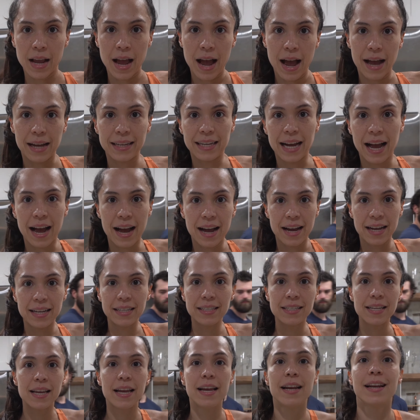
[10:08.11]
Hi
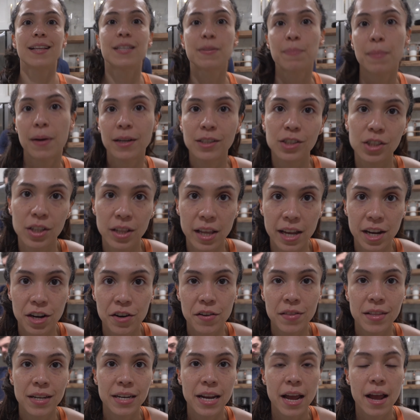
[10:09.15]
guys, it is much later
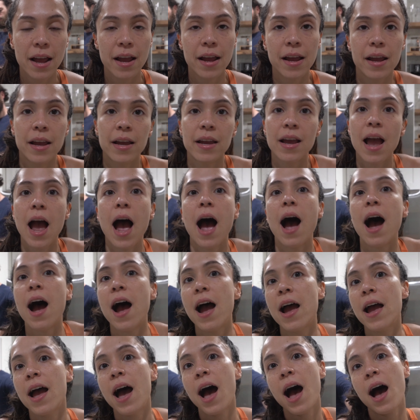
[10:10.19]
in the day.
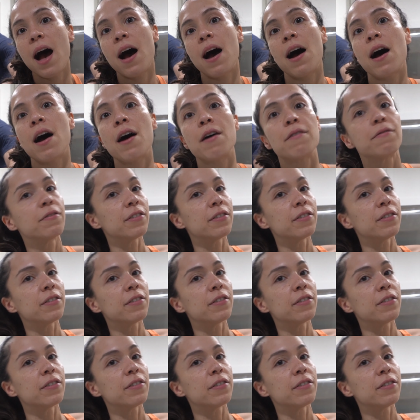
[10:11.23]
I have